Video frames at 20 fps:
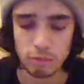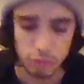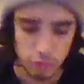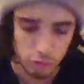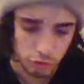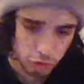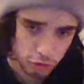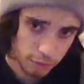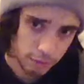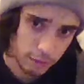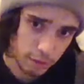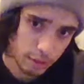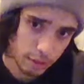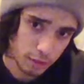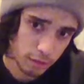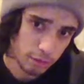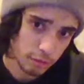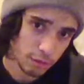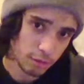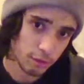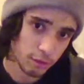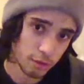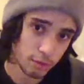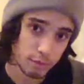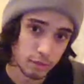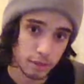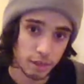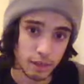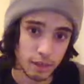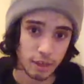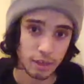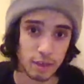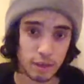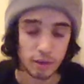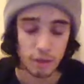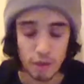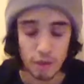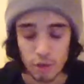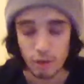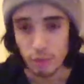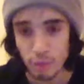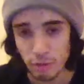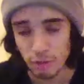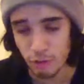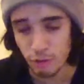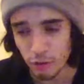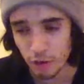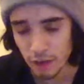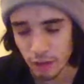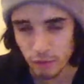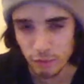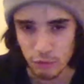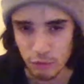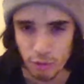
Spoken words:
shoveling, digging the grave.